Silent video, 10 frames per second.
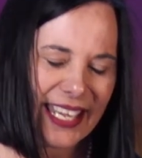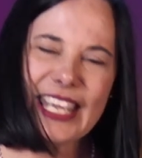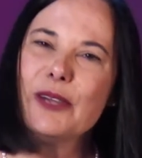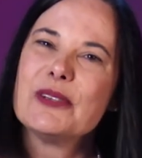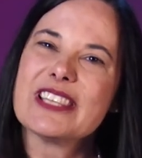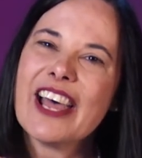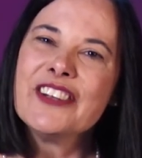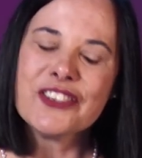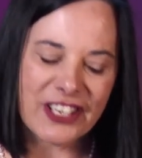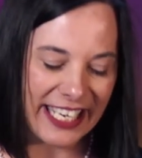It was
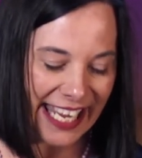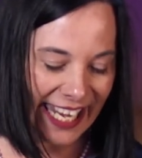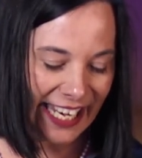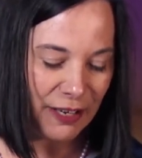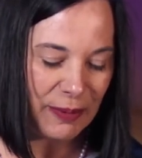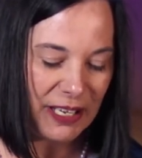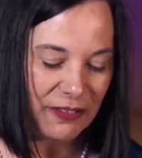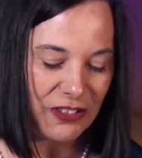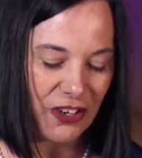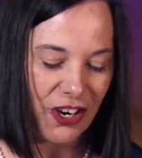under a canopy of
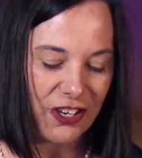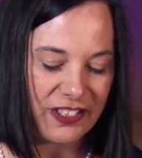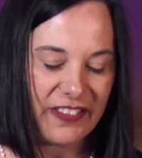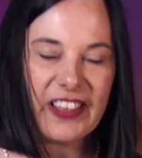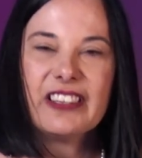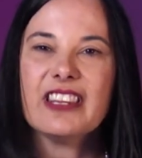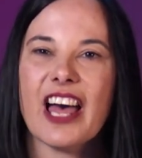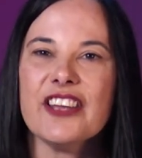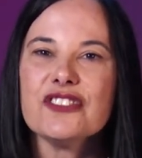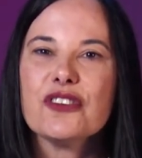stars in the
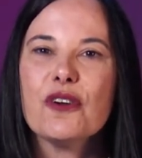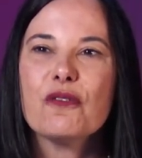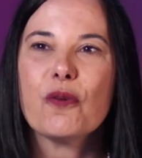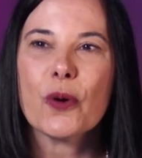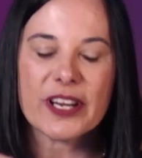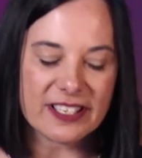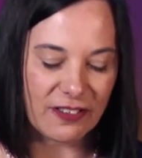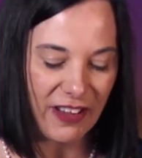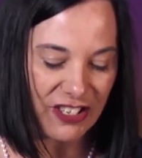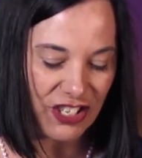lush forest
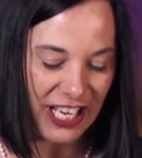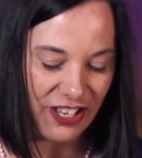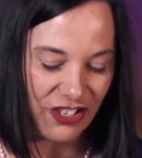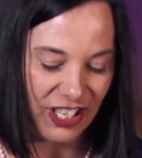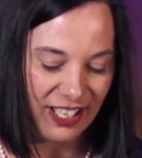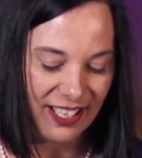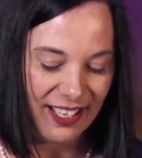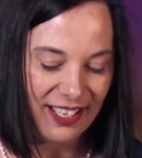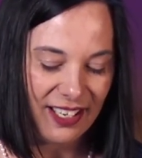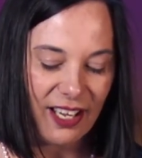vegetation
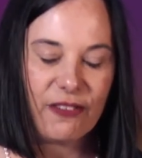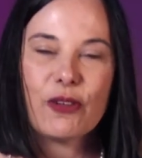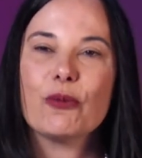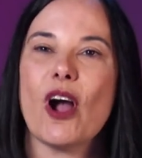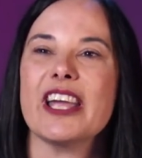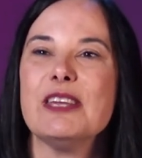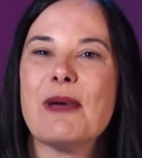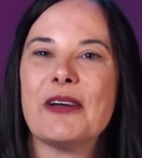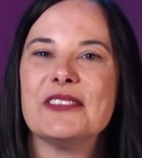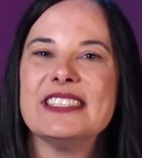of the Rocky
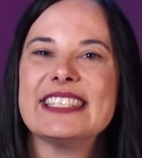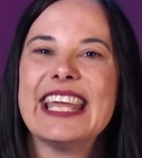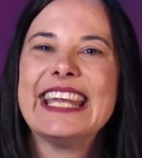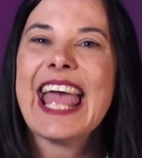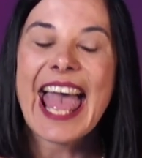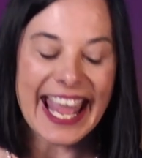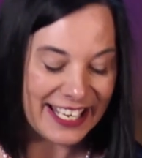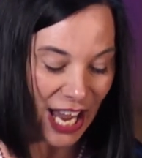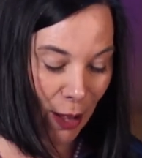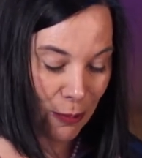Mountains and
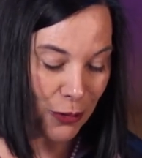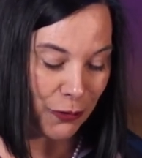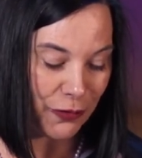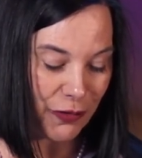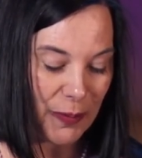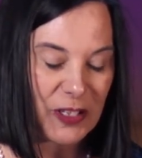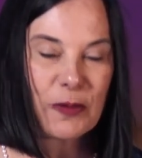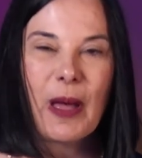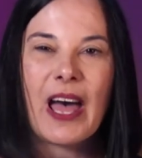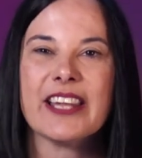had not moved from the
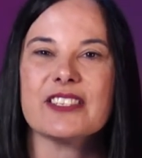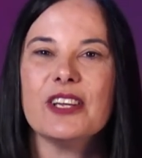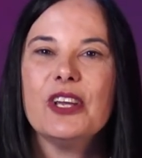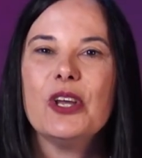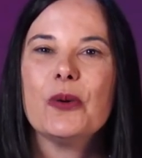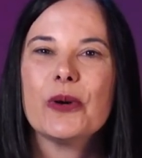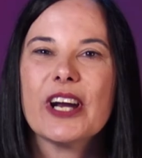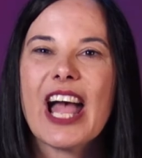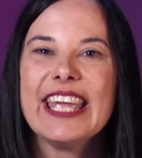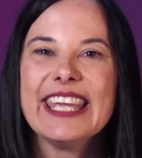spot where
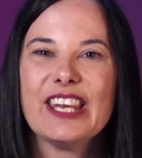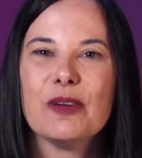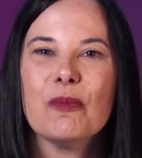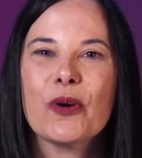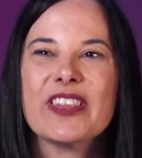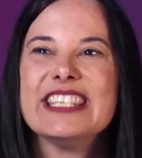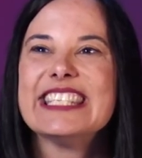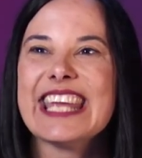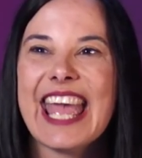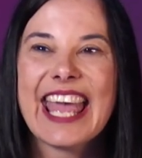I hid it more than
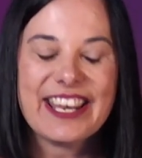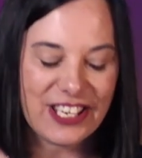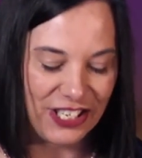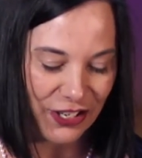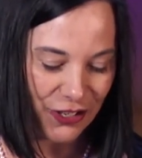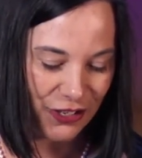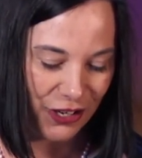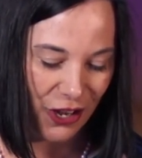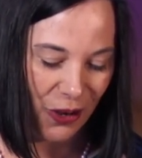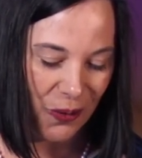10 years
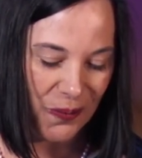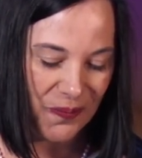ago.